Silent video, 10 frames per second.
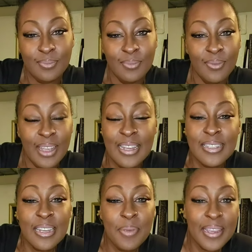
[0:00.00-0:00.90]
And it's going to
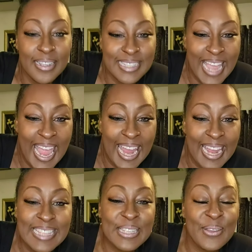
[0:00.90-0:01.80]
be a good day. It's
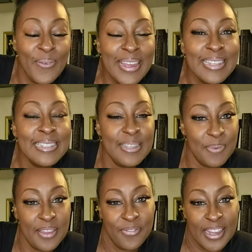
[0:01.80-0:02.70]
going to be a
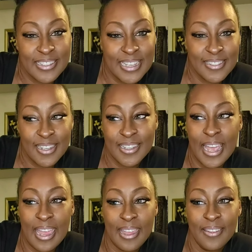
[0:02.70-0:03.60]
fantastic day,
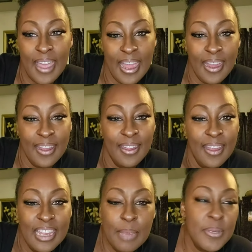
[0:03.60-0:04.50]
okay?
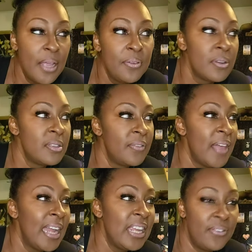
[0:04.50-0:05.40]
Keep telling yourself that,
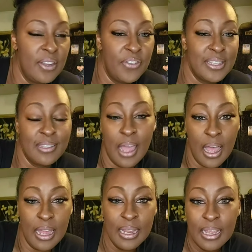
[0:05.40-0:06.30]
even if it's not,
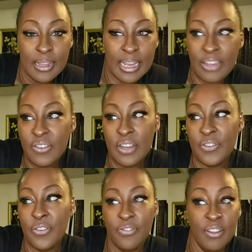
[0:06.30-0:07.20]
like, even if you
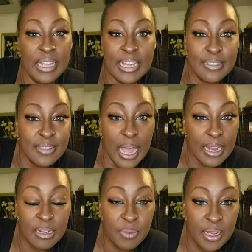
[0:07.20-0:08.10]
feel like it's not going to
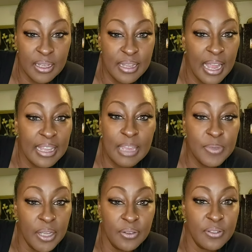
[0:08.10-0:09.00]
be a good day, keep telling
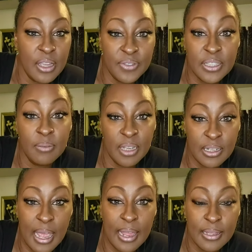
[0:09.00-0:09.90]
yourself it's going to be a good day.
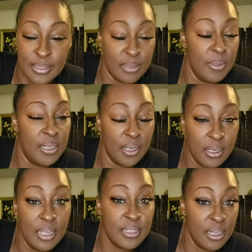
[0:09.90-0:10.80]
It's going to be, it's
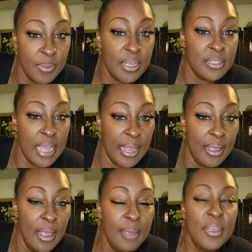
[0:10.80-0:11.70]
going to be a good day.
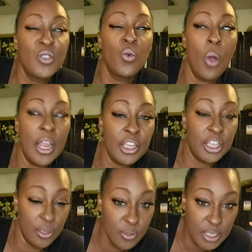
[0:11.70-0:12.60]
Because what you
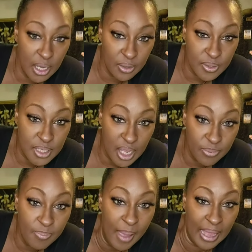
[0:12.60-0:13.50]
tell yourself
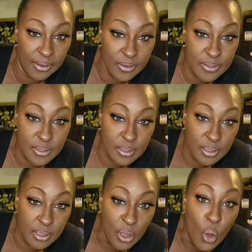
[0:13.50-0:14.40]
matters.
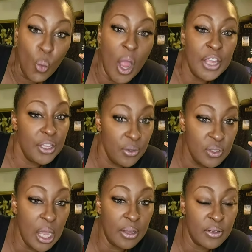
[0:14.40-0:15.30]
What you tell
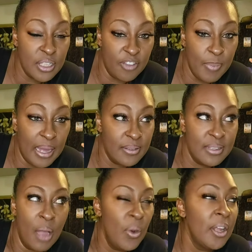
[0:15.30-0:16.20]
yourself matters, not
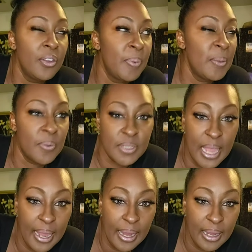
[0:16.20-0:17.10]
what other people
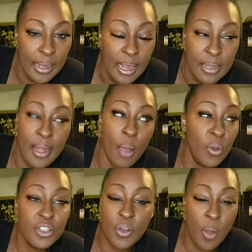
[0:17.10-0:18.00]
say not what
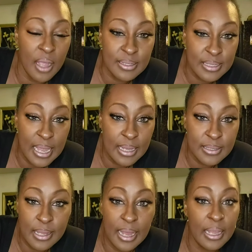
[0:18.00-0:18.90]
Charon says.
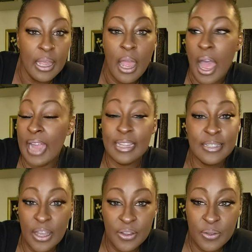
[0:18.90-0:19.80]
Like, I can tell
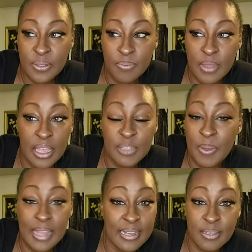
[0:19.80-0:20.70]
you some things, but that
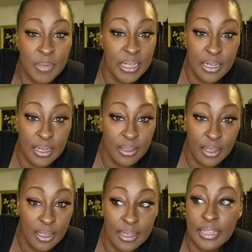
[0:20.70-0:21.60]
doesn't mean anything.
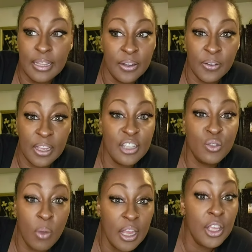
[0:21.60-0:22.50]
Like, literally, it's what
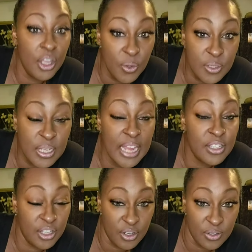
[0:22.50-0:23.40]
you say to
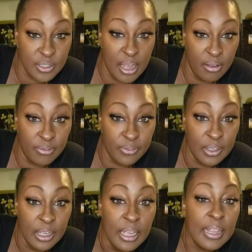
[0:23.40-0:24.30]
yourself.
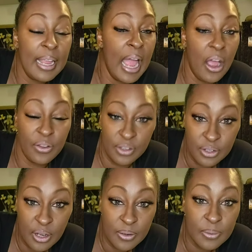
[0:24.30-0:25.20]
Like, how, you
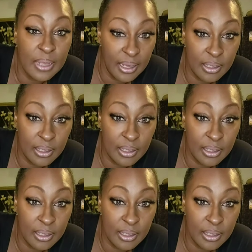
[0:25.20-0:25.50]
know, like,